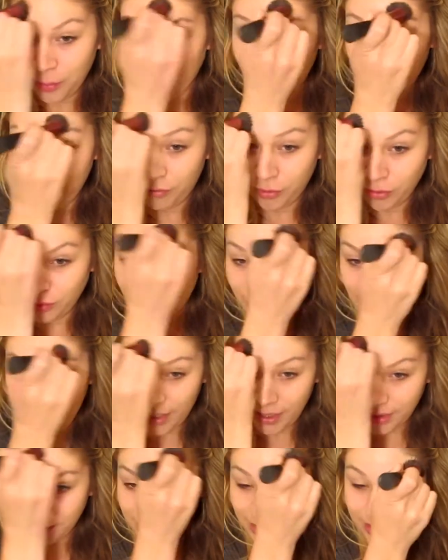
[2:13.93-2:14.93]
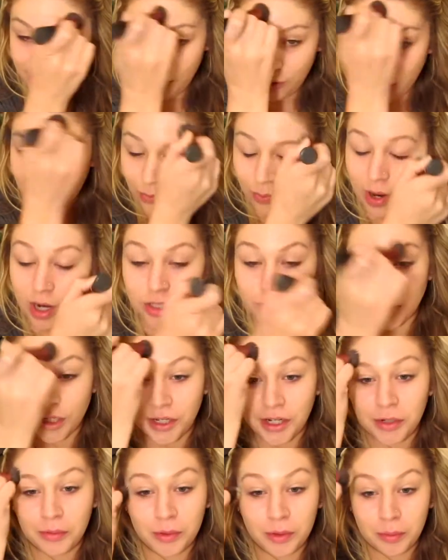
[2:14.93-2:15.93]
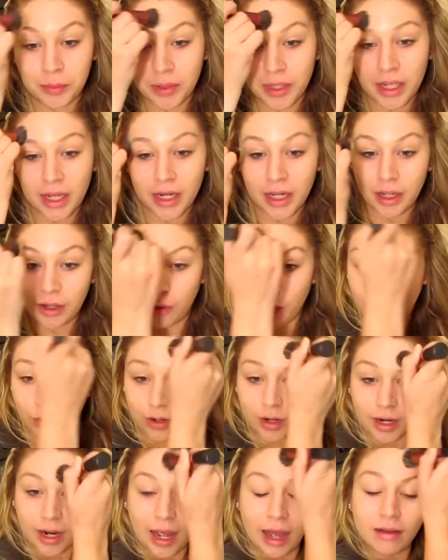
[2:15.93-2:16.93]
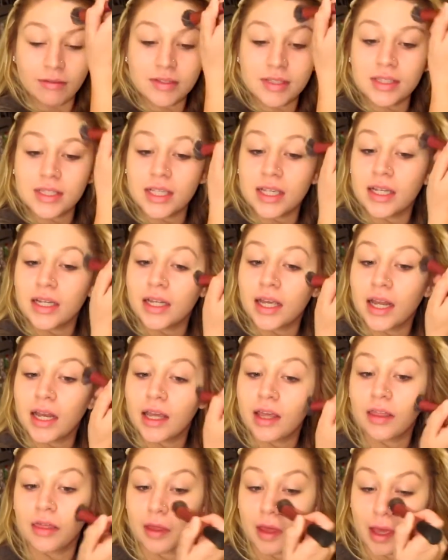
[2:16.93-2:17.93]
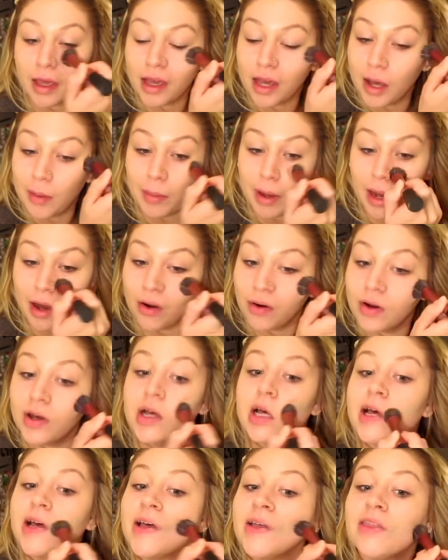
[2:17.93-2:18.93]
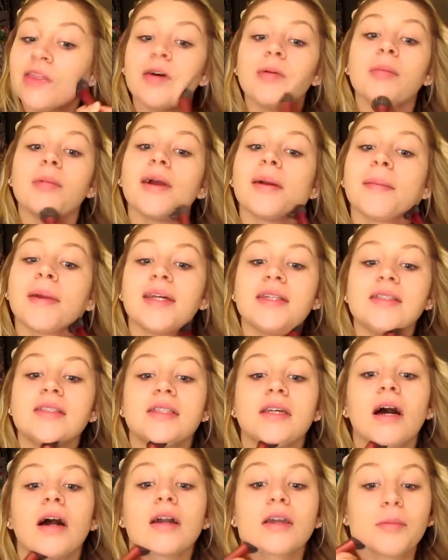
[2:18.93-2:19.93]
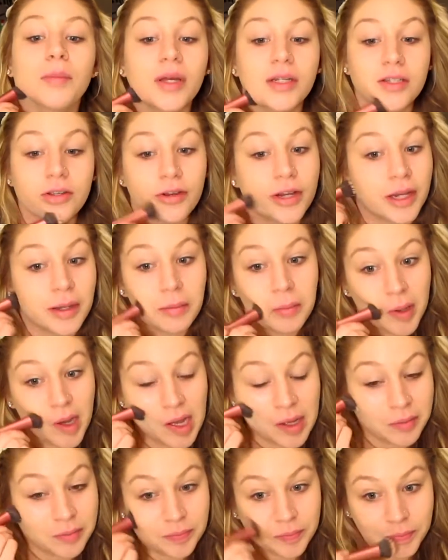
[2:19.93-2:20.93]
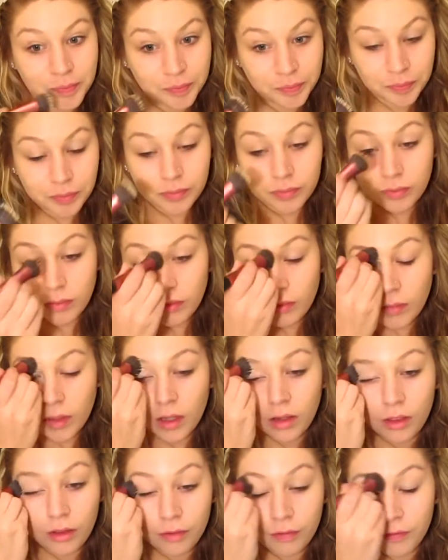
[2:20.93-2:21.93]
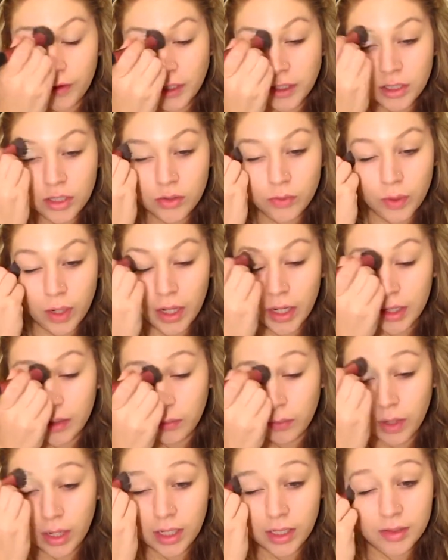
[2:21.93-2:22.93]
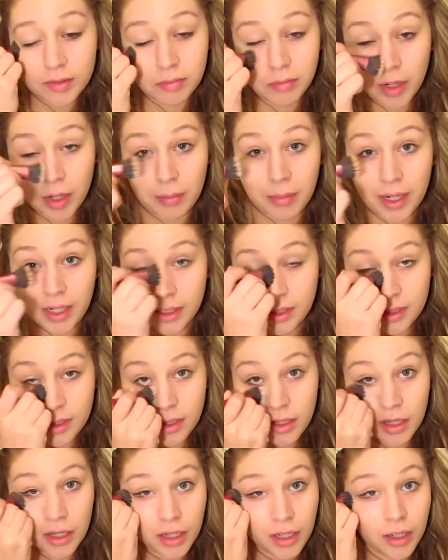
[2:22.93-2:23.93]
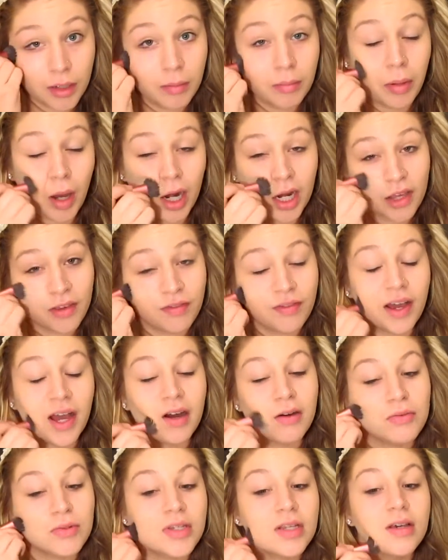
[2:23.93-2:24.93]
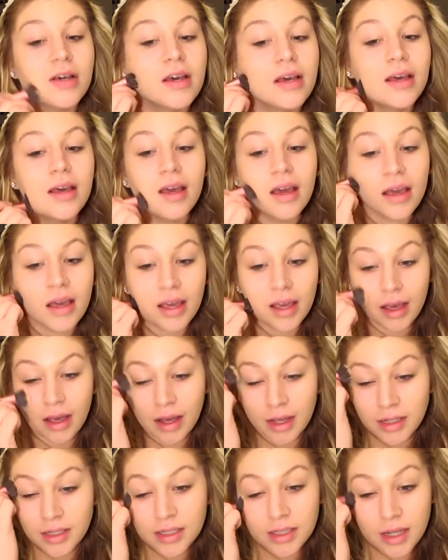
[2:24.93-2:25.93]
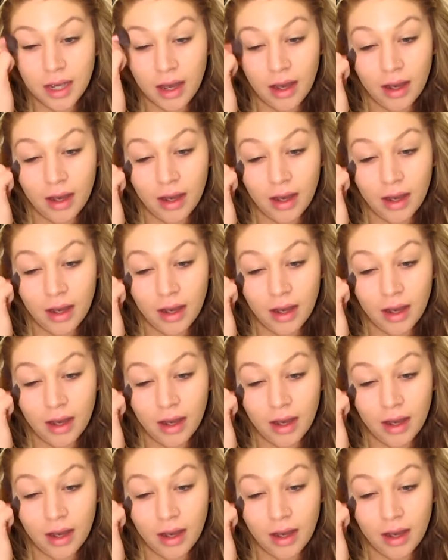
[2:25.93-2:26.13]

many of you guys, watch Animal Planet or have seen anything about the Mermaids documentary, but the first one was Mermaids, the Body Found. And